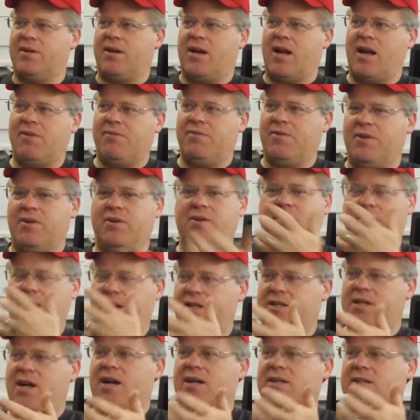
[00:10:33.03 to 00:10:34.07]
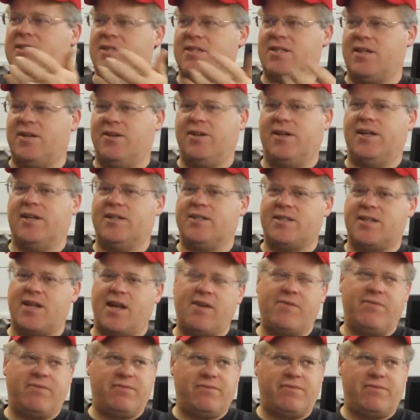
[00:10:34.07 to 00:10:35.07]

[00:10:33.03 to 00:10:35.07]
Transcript: iPhone, or they talk to Siri and say,